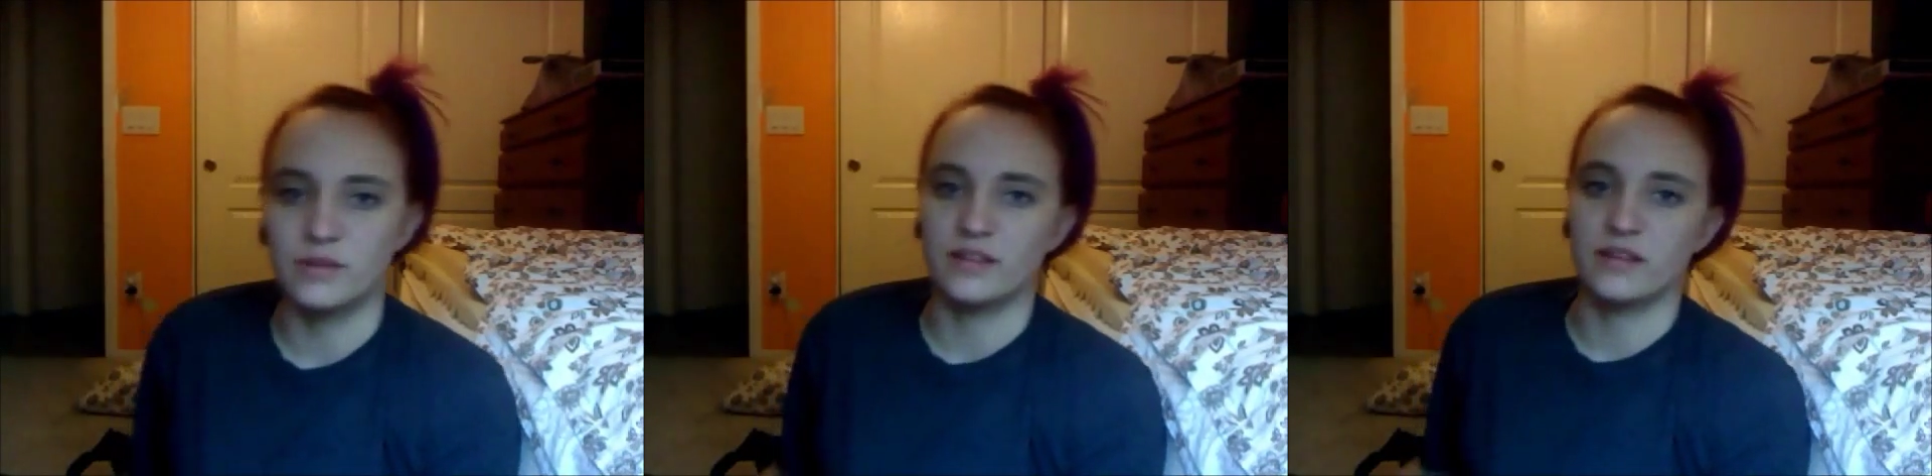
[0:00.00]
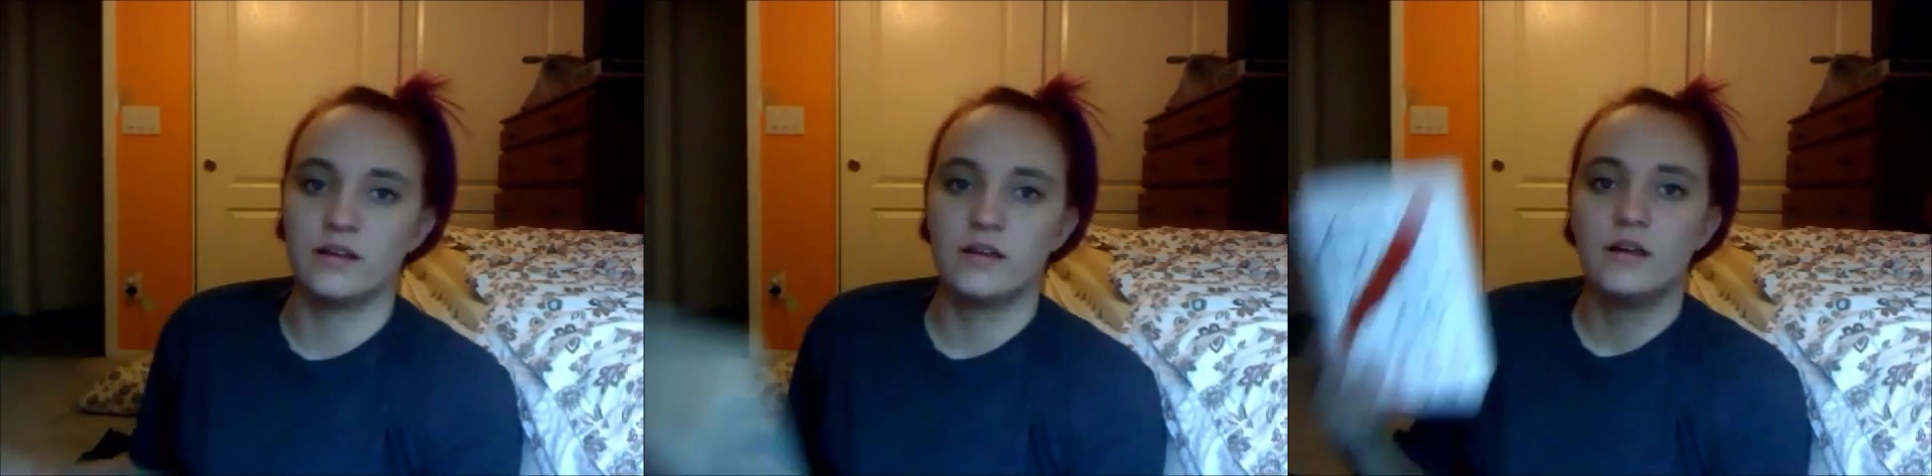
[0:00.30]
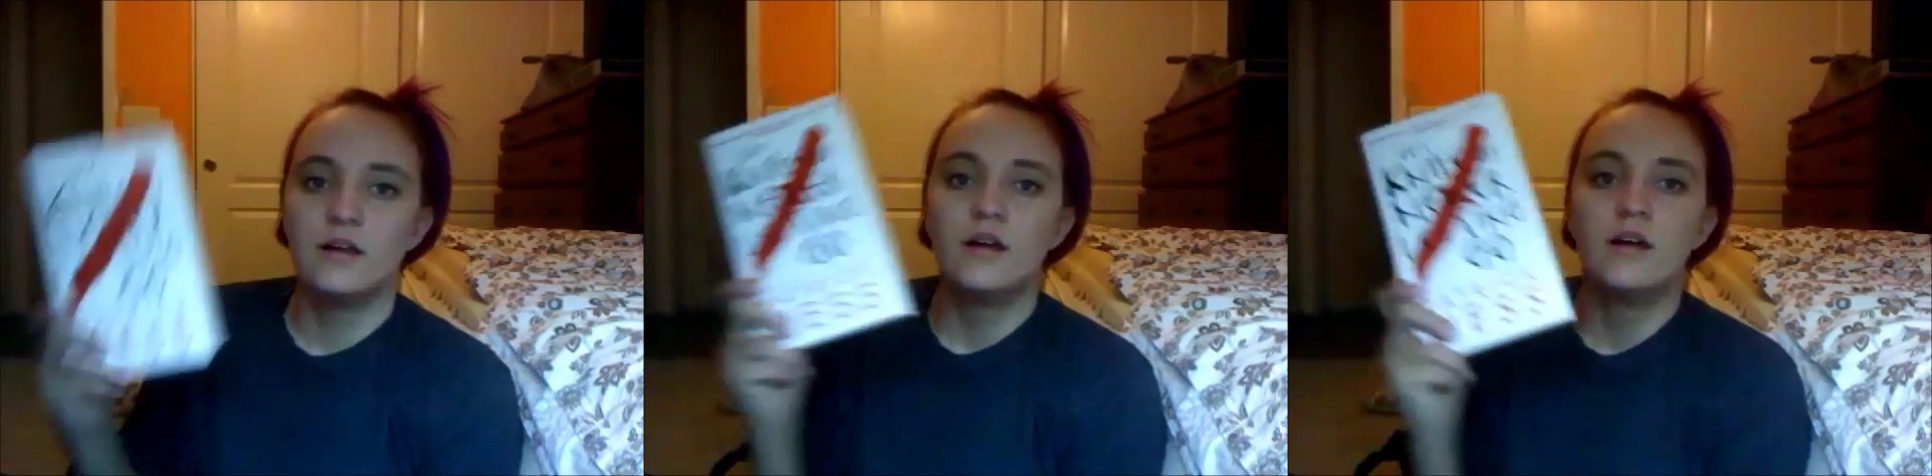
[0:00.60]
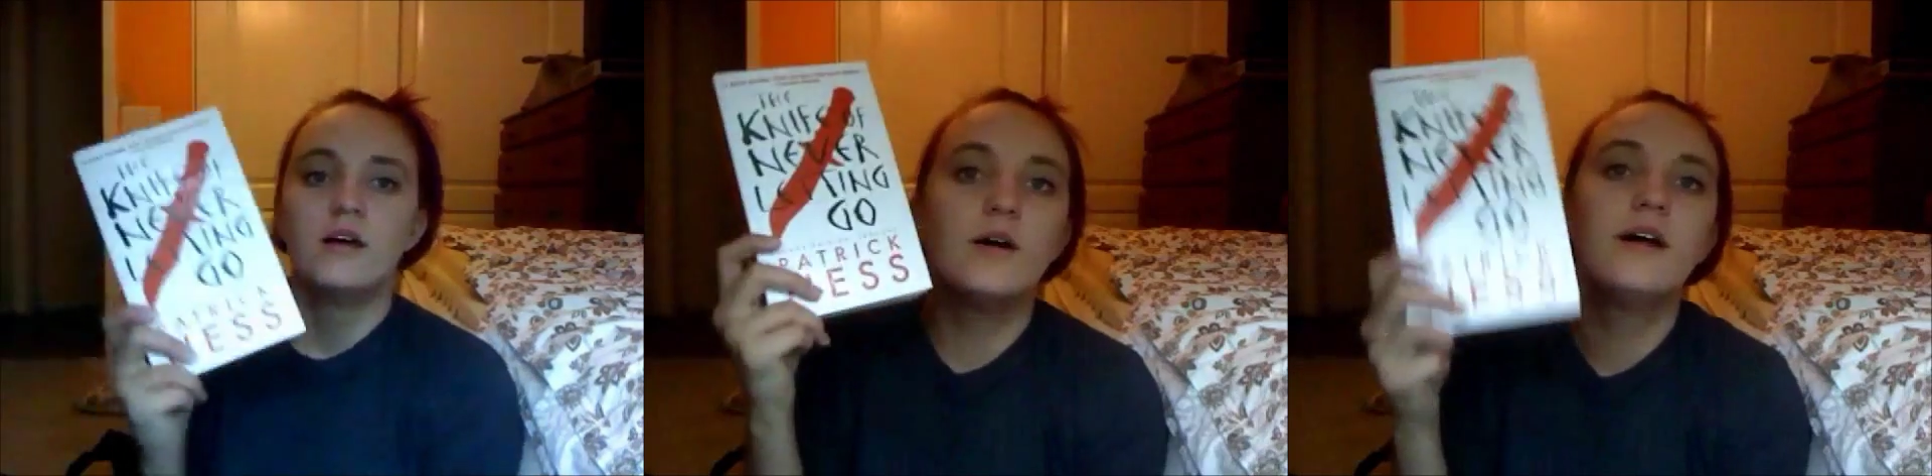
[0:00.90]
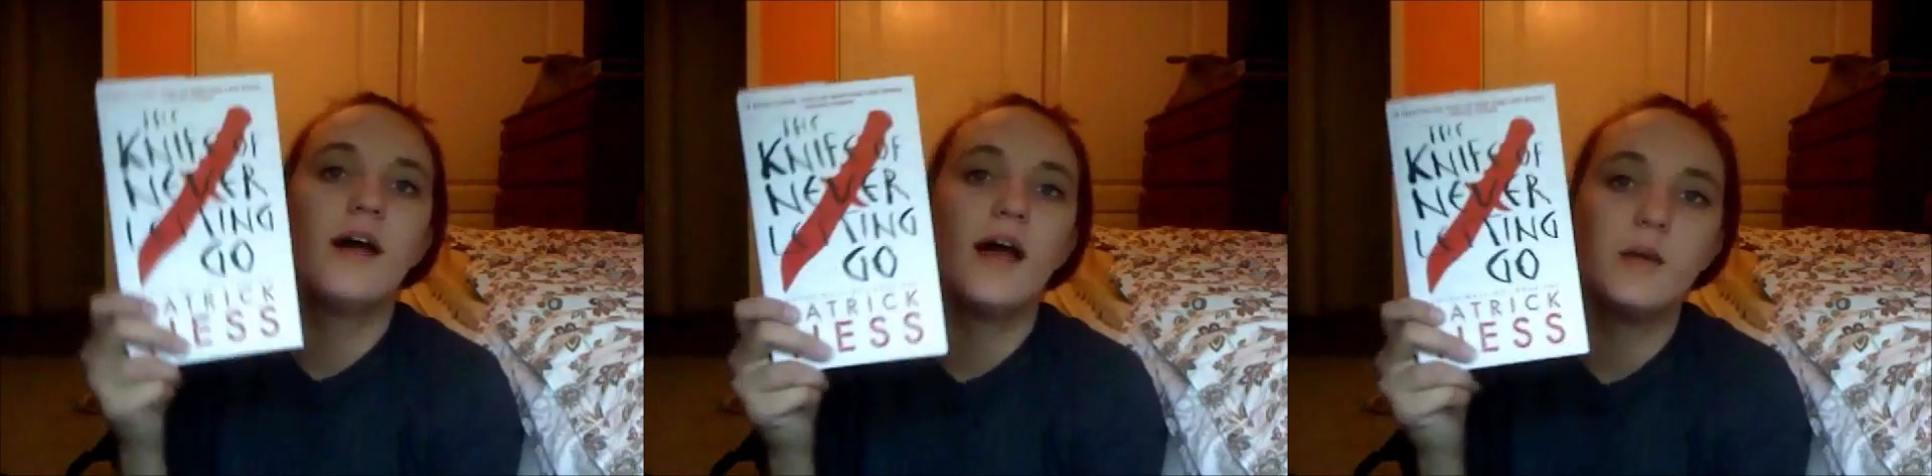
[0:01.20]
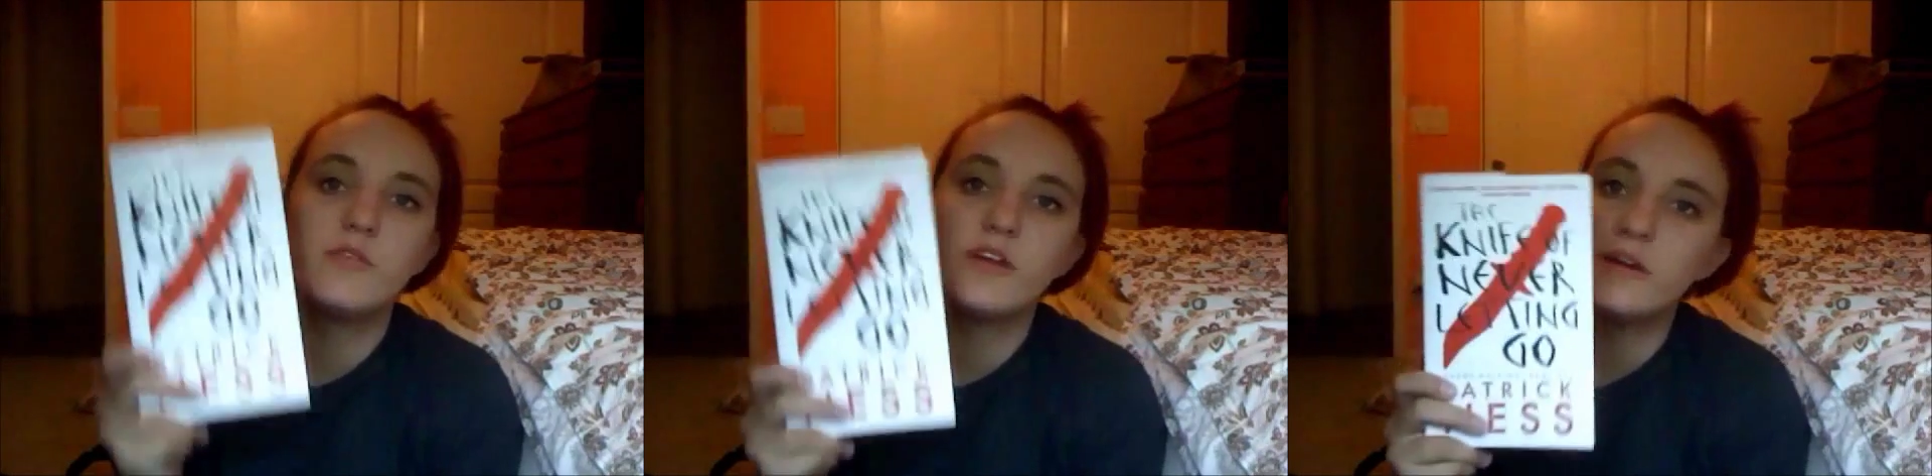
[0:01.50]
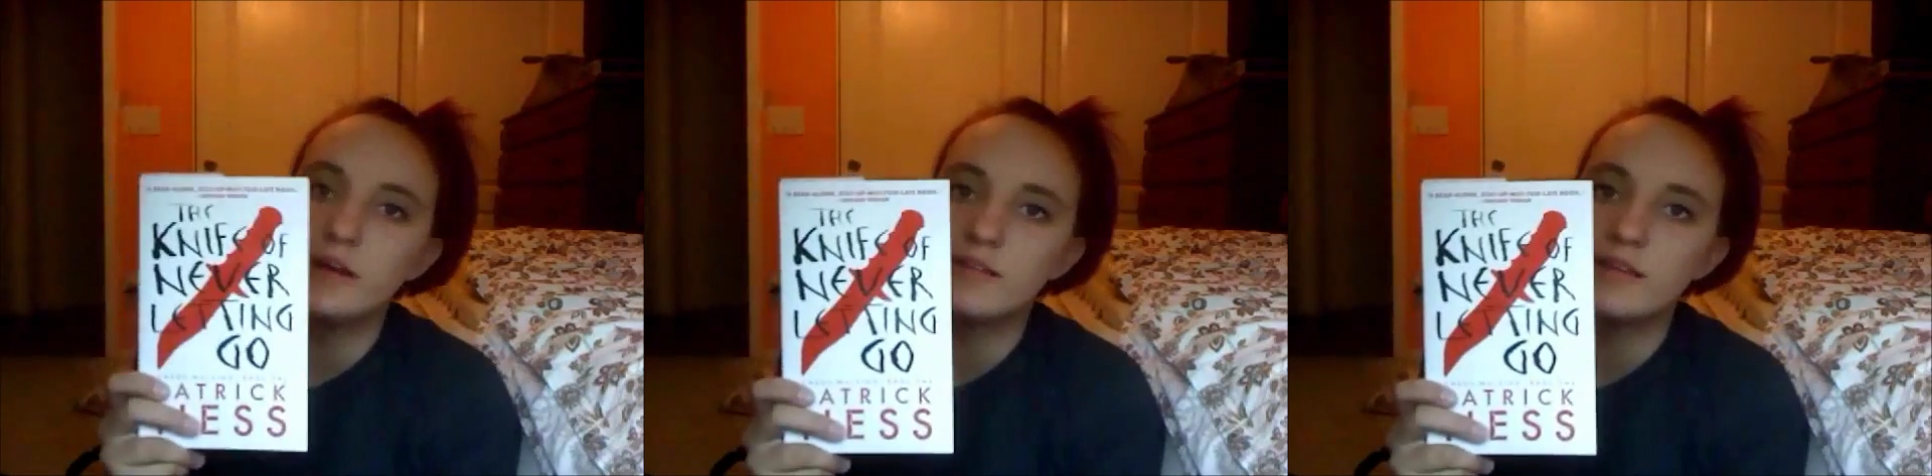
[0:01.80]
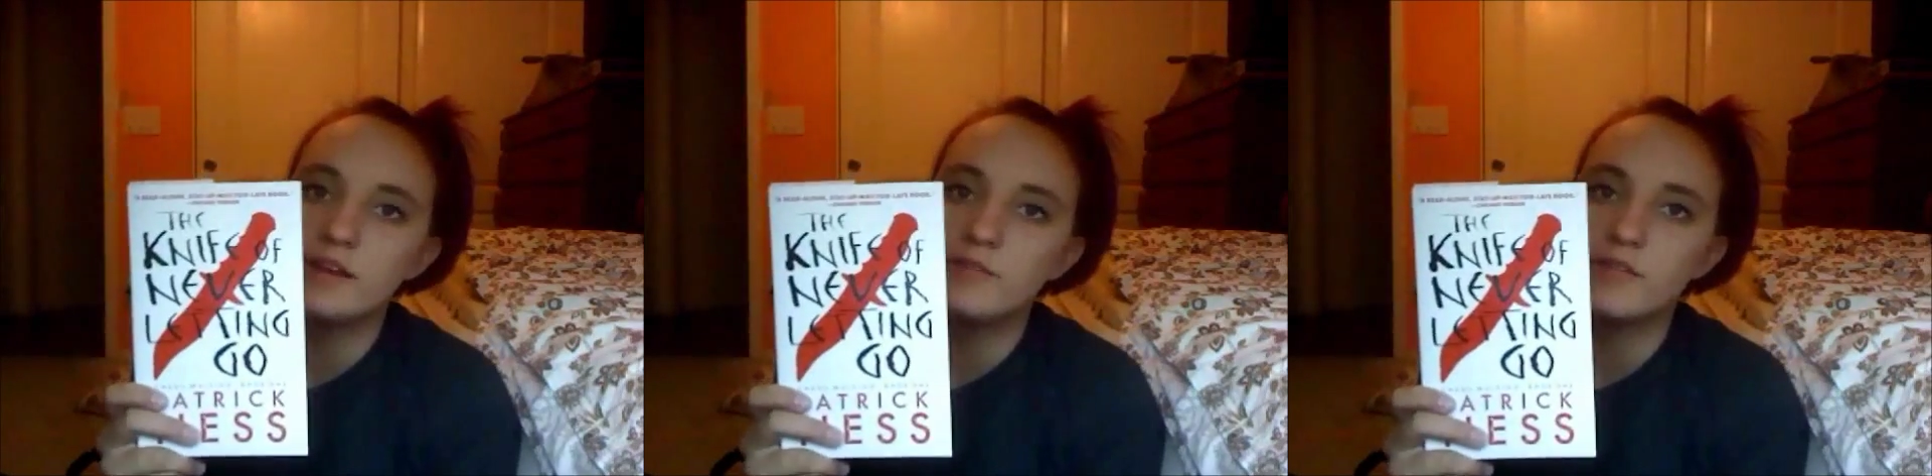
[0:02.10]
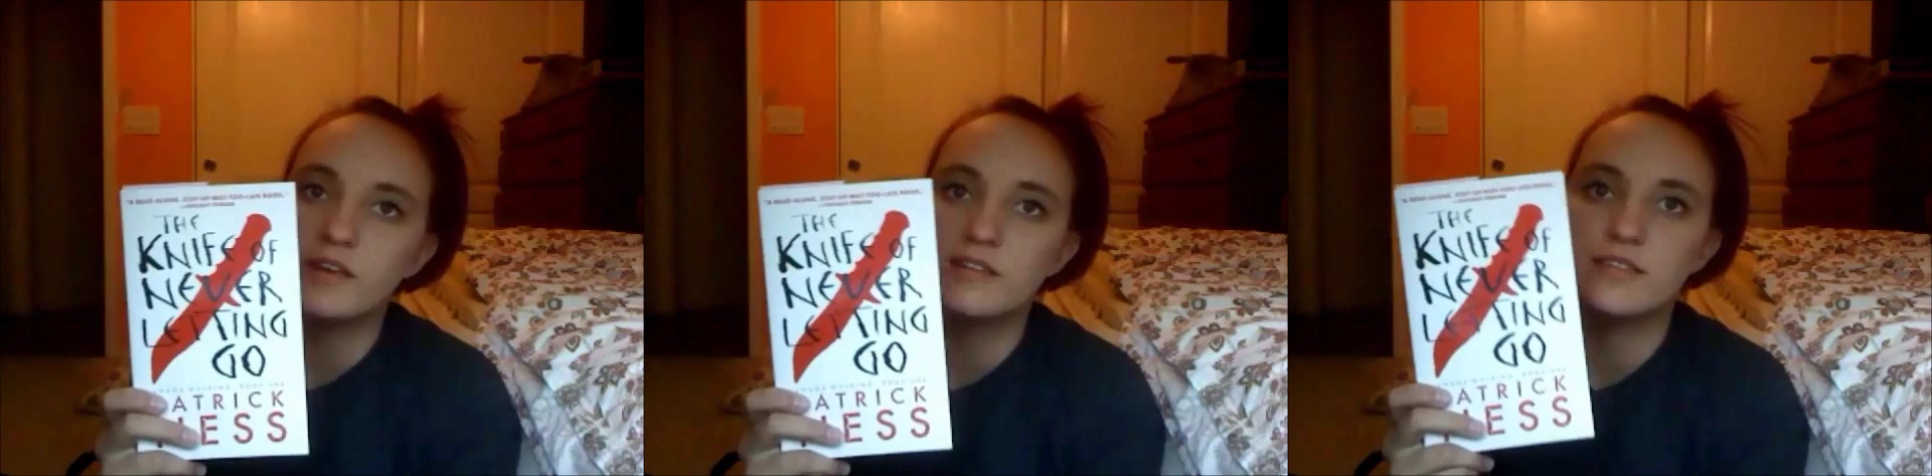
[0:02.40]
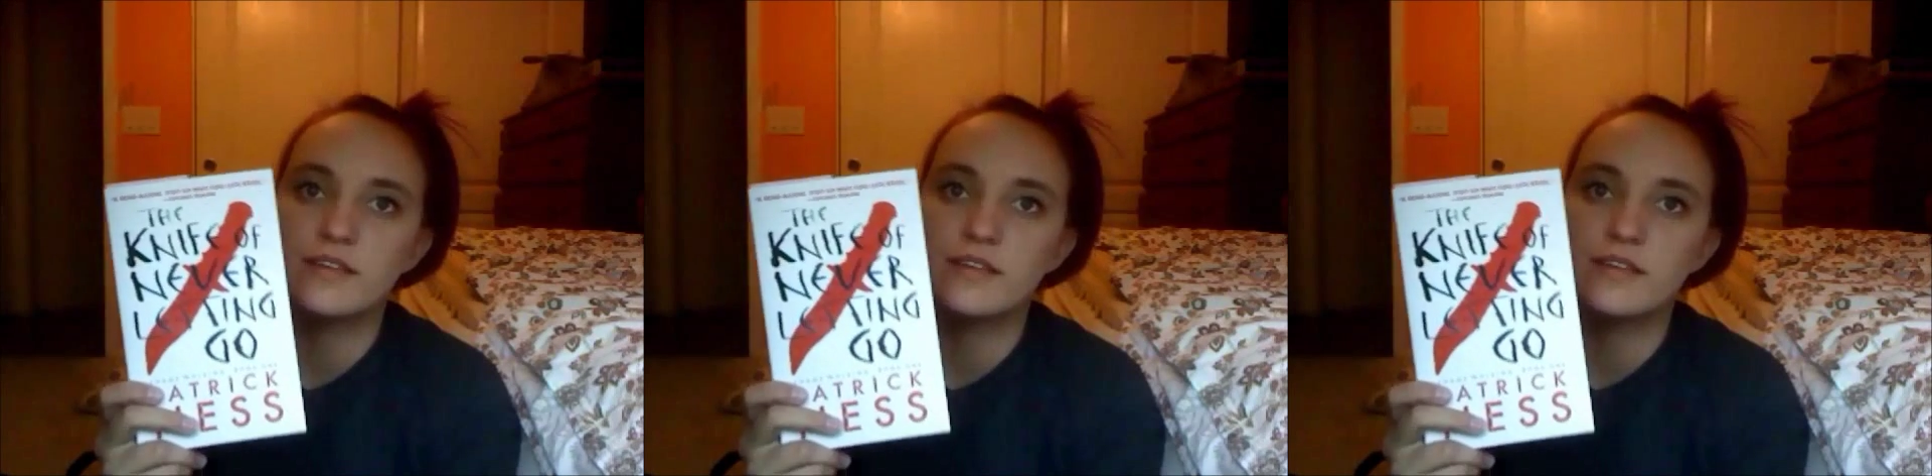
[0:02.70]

I think. I'm very excited for this.